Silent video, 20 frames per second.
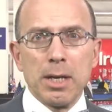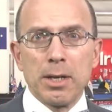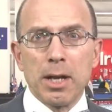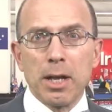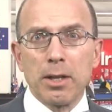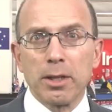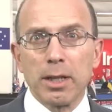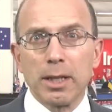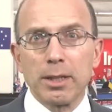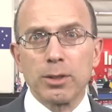
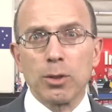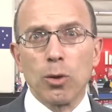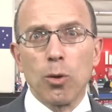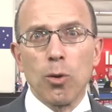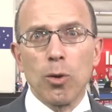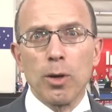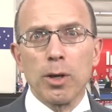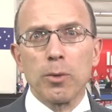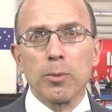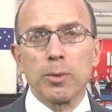Nonetheless,
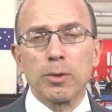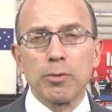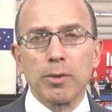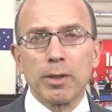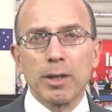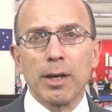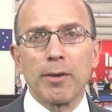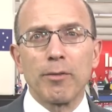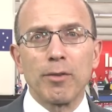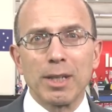oil was
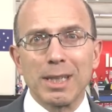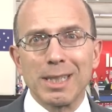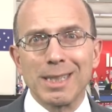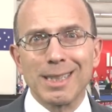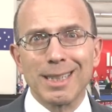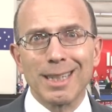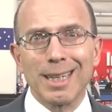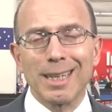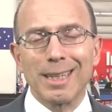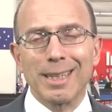recovering
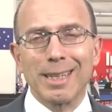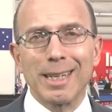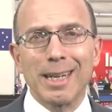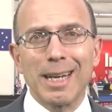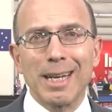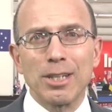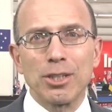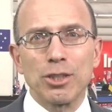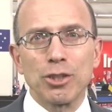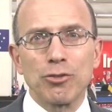slightly in
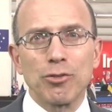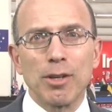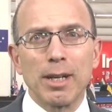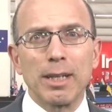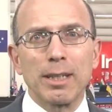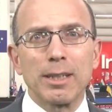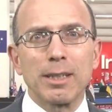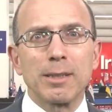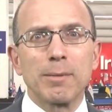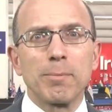Asian
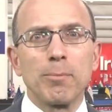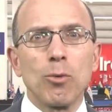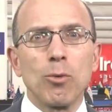trading this